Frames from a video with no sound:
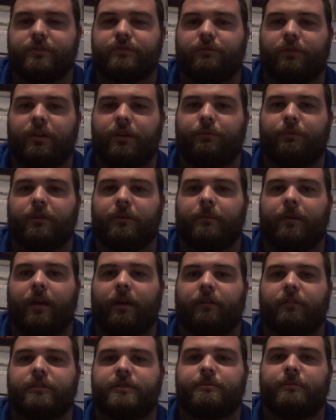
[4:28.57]
so he will be
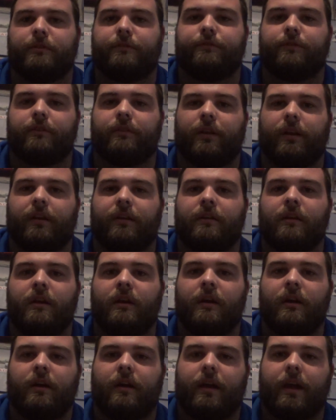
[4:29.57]
eligible for the
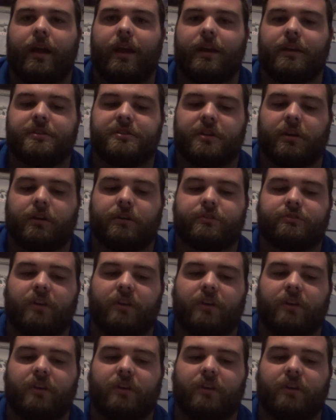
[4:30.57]
AHL.